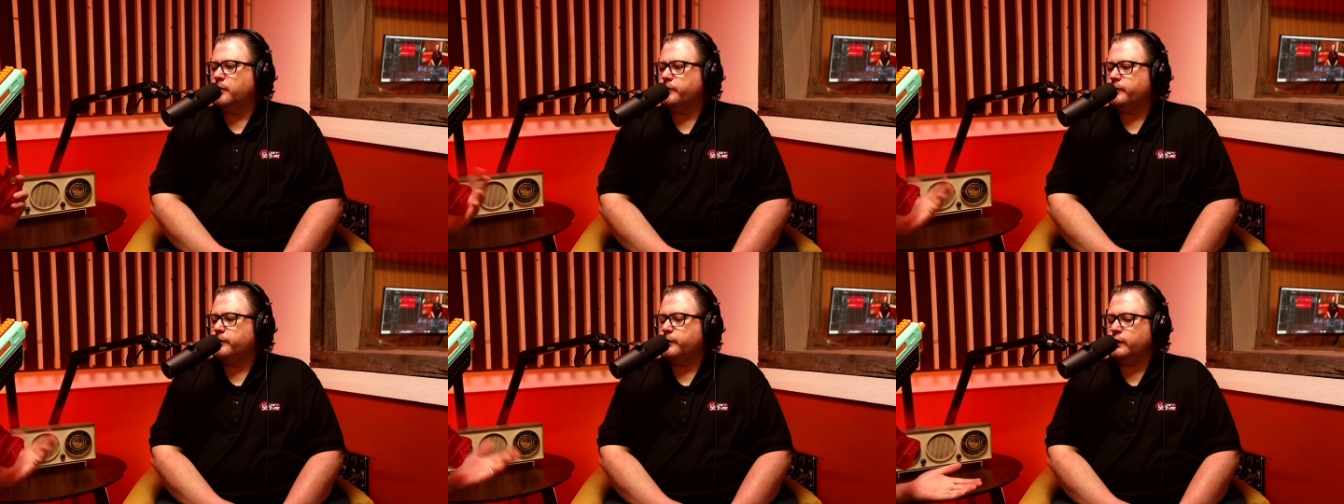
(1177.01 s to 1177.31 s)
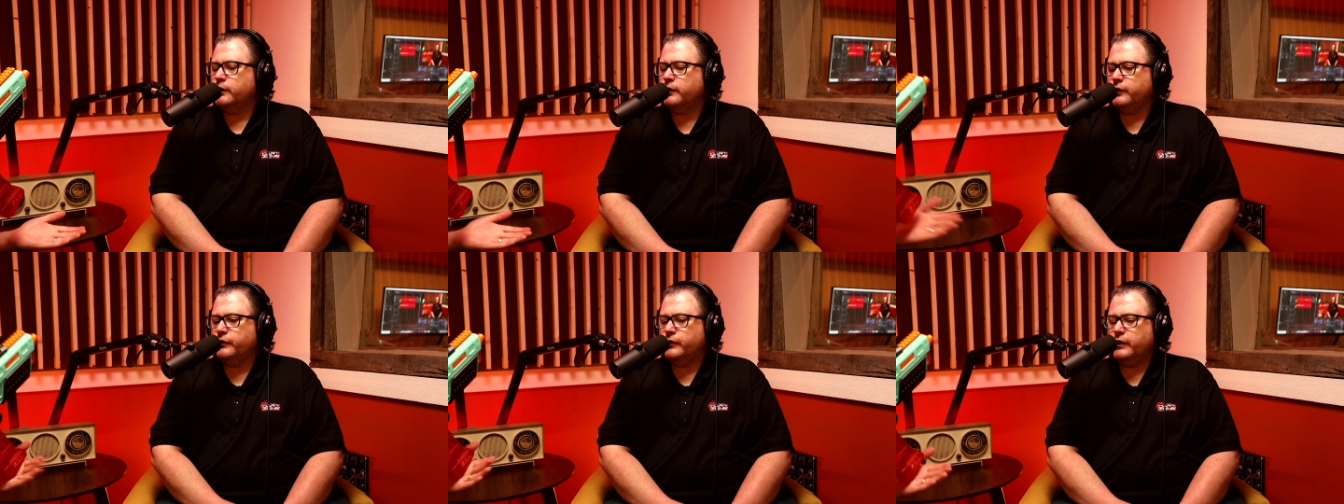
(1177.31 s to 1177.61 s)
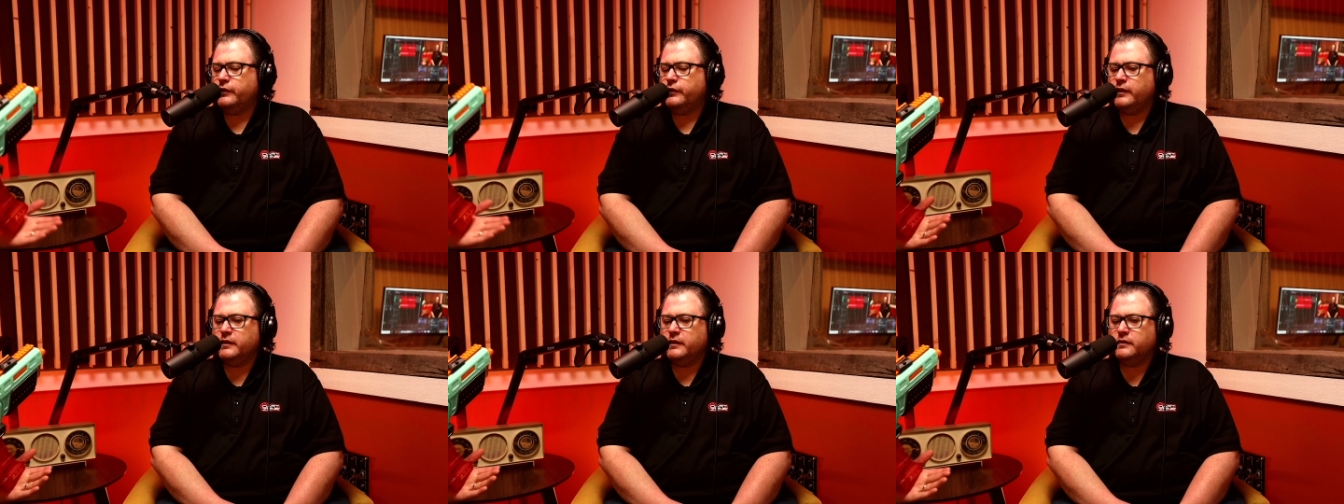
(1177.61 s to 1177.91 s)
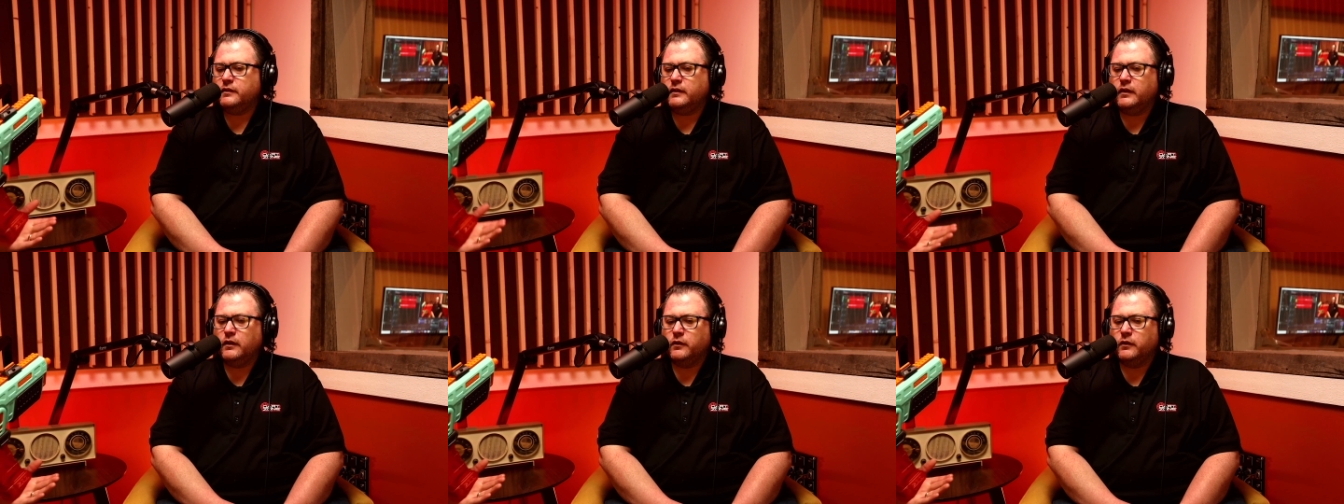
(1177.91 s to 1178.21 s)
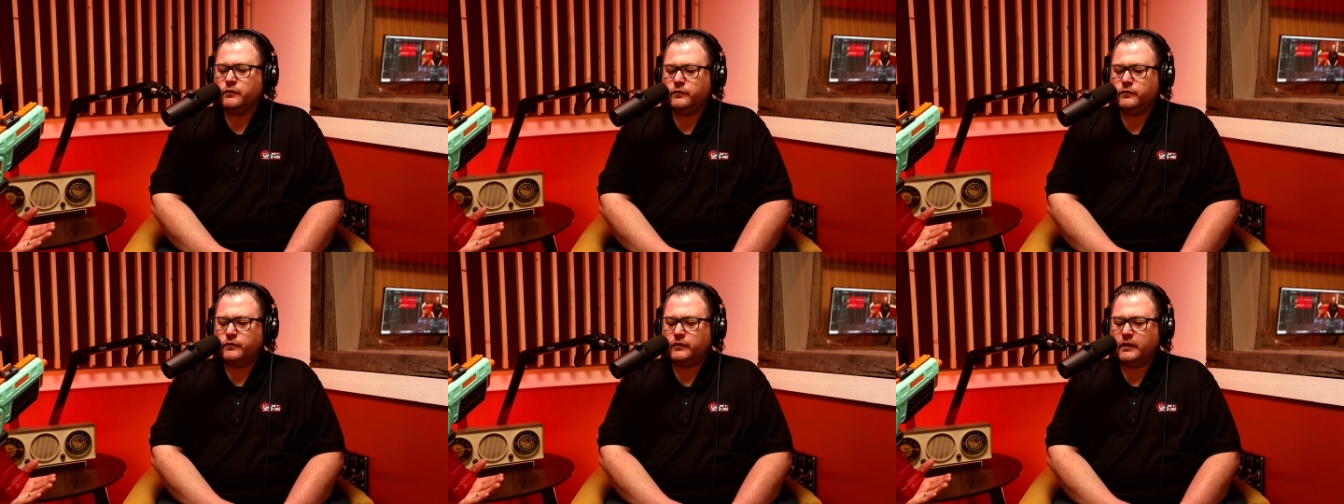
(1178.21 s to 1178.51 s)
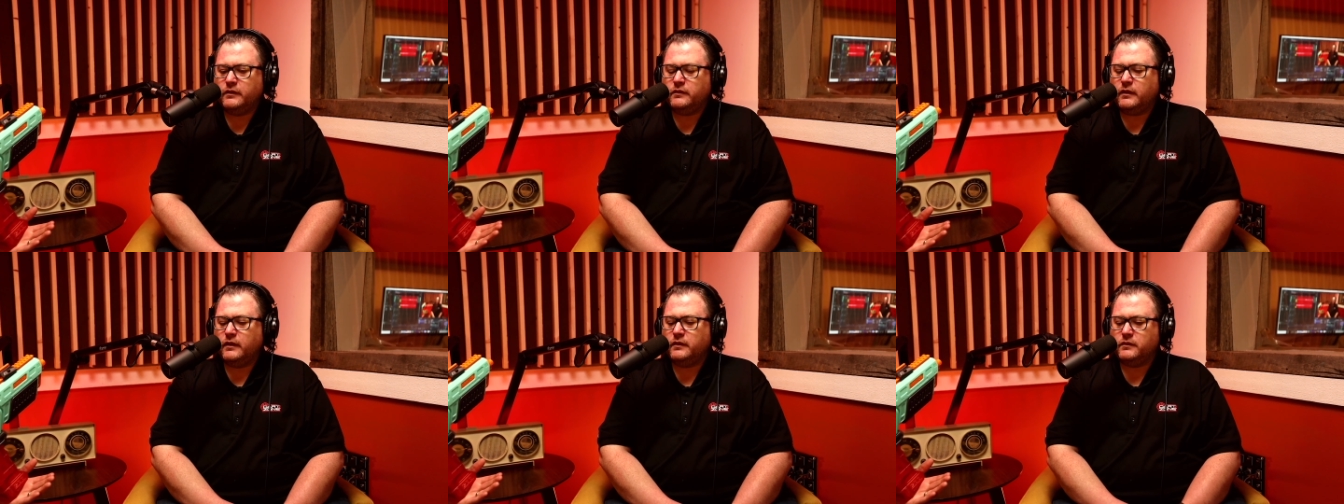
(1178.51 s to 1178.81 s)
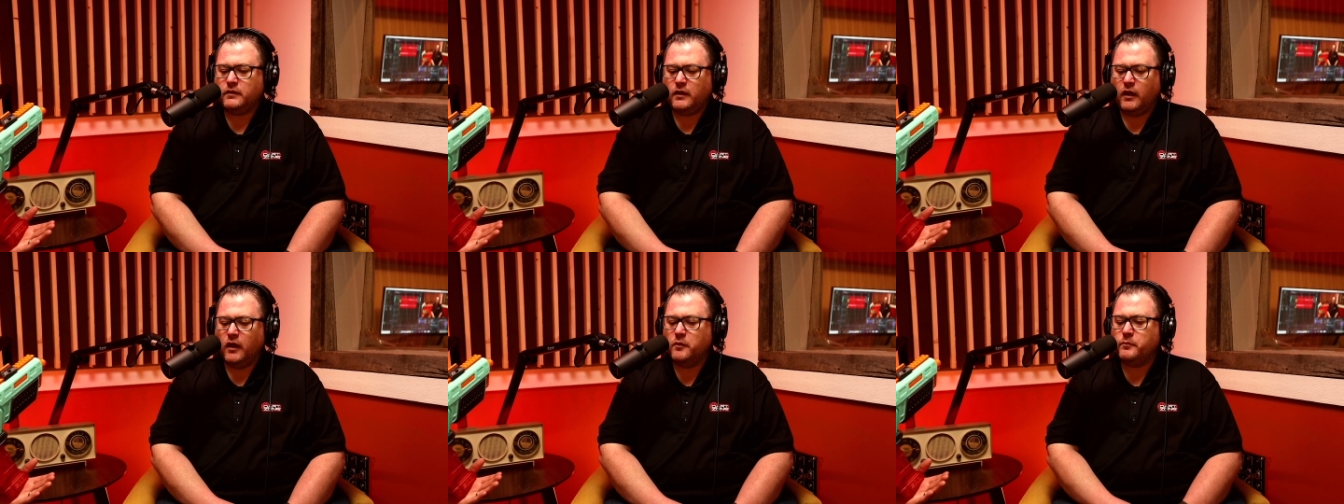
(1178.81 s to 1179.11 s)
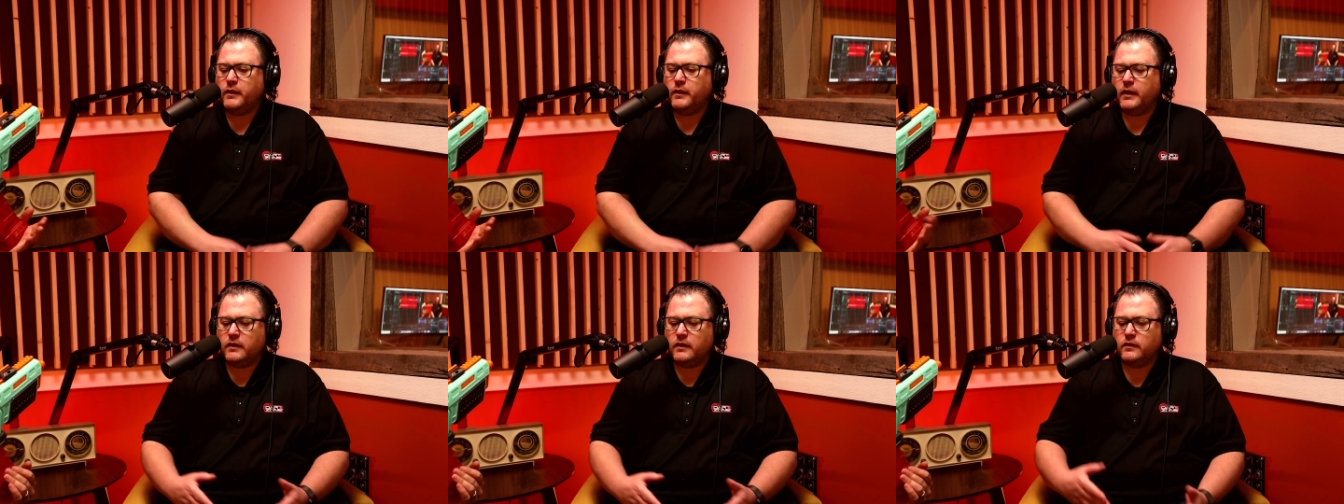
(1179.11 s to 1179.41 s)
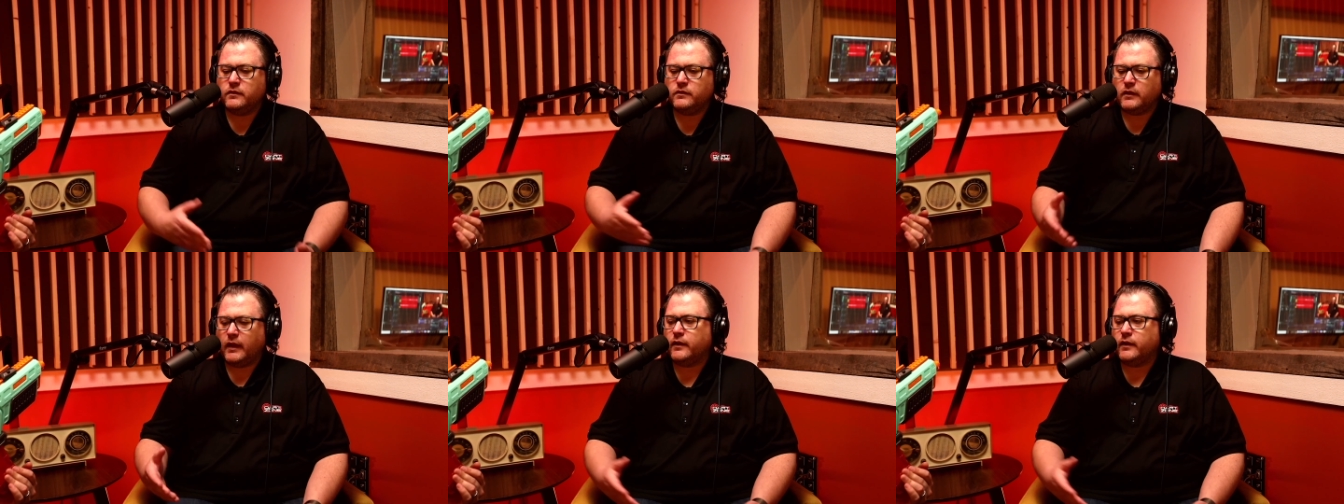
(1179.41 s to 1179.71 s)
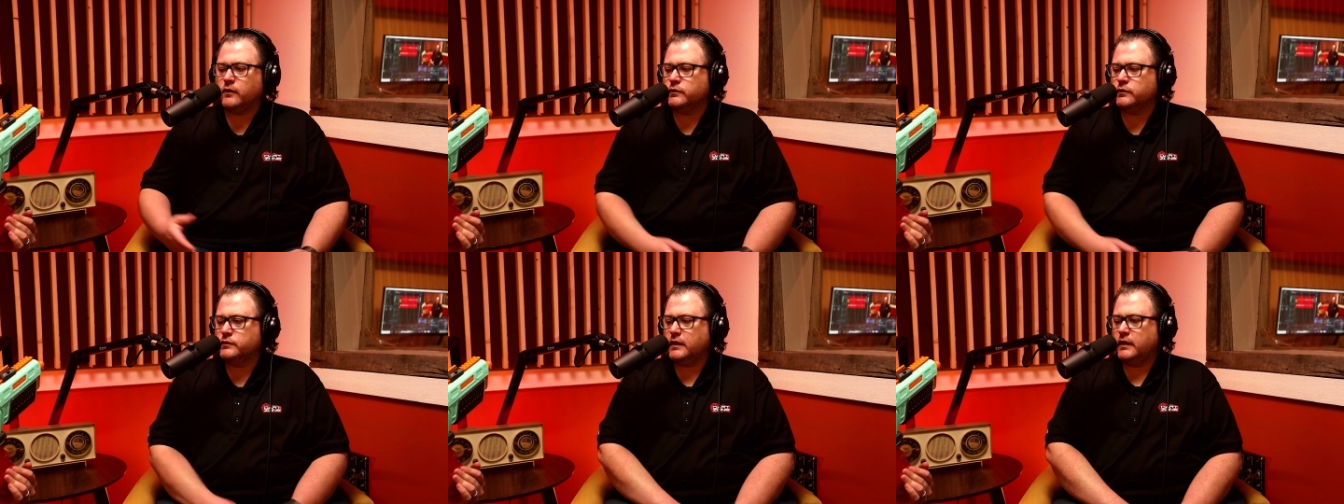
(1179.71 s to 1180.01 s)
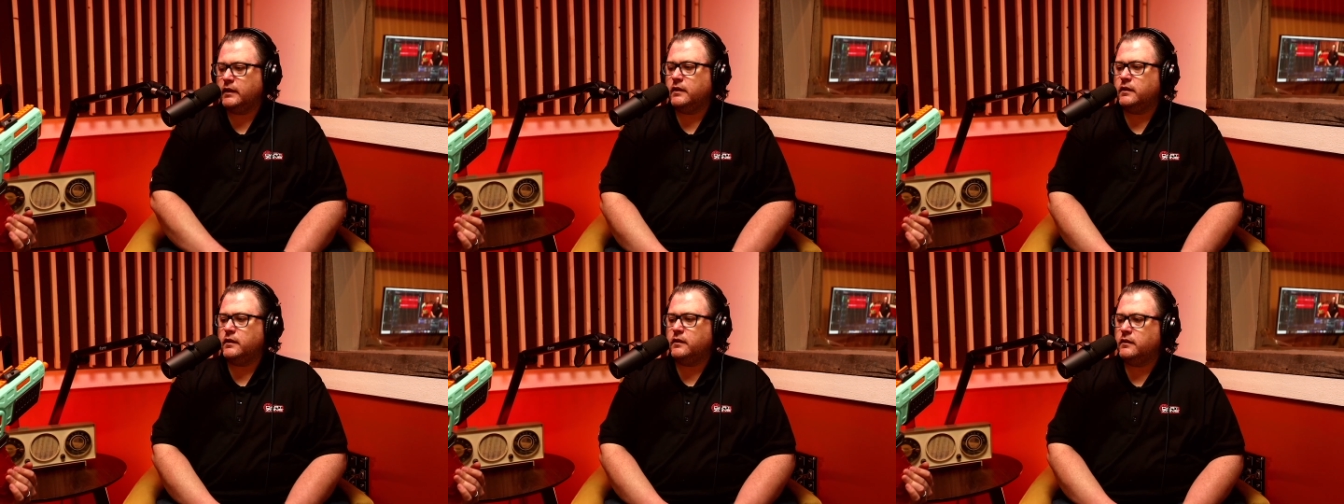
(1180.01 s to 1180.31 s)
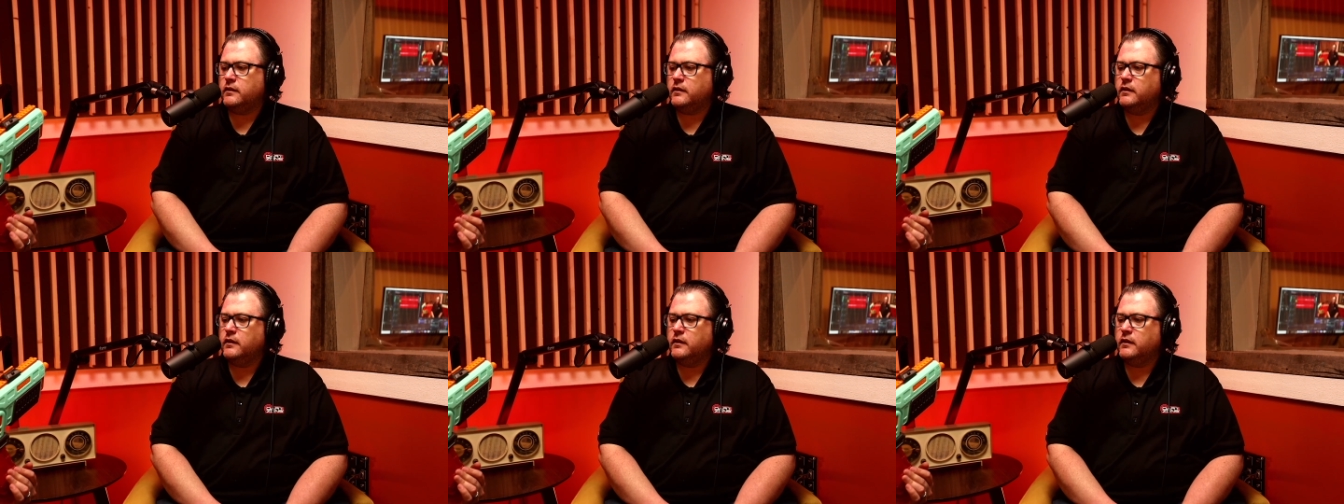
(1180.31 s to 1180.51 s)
so these things come in cycles, and